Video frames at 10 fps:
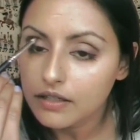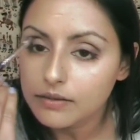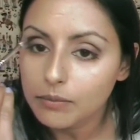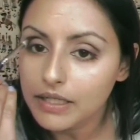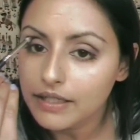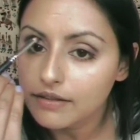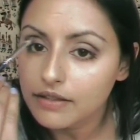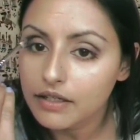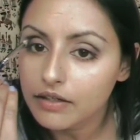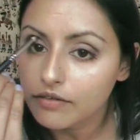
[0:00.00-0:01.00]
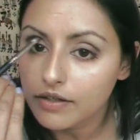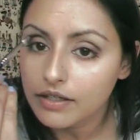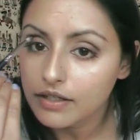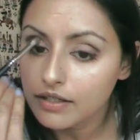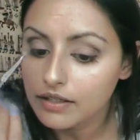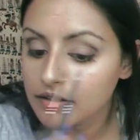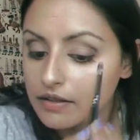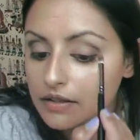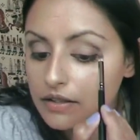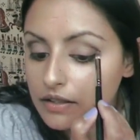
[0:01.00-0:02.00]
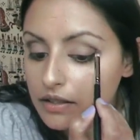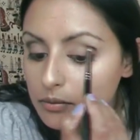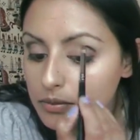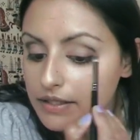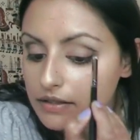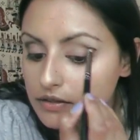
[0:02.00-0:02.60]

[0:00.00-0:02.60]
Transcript: Just blend it over. Blend